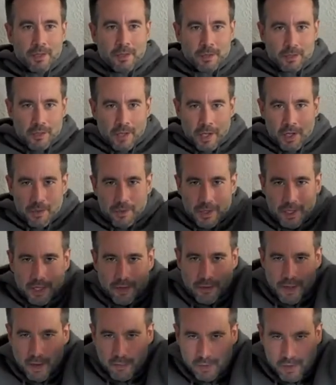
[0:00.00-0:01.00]
goes all the way down
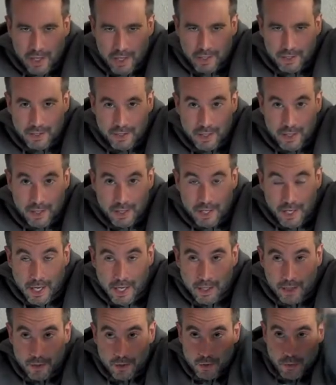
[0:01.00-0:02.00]
that block,
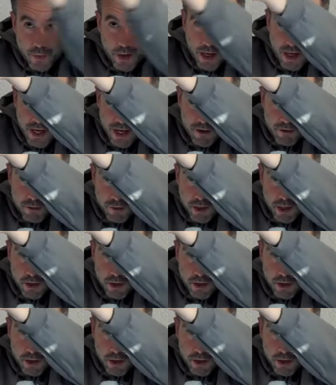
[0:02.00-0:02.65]
and goes back halfway